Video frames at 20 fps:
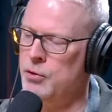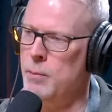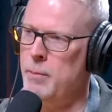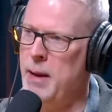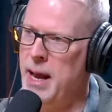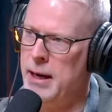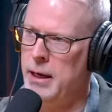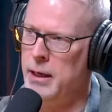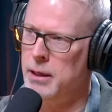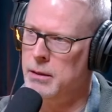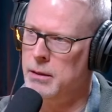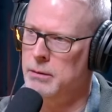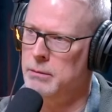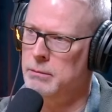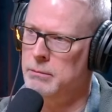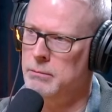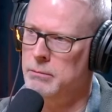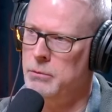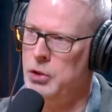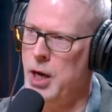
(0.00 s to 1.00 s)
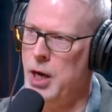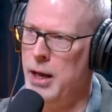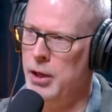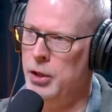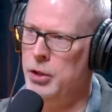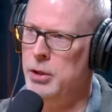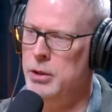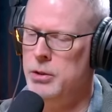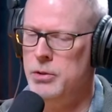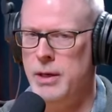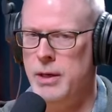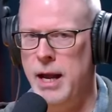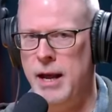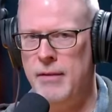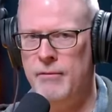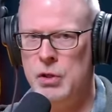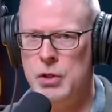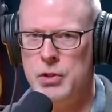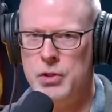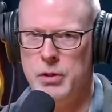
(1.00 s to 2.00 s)
traumatic childhoods and
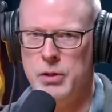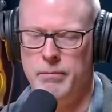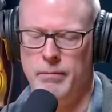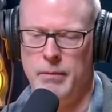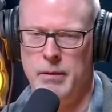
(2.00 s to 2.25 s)
adverse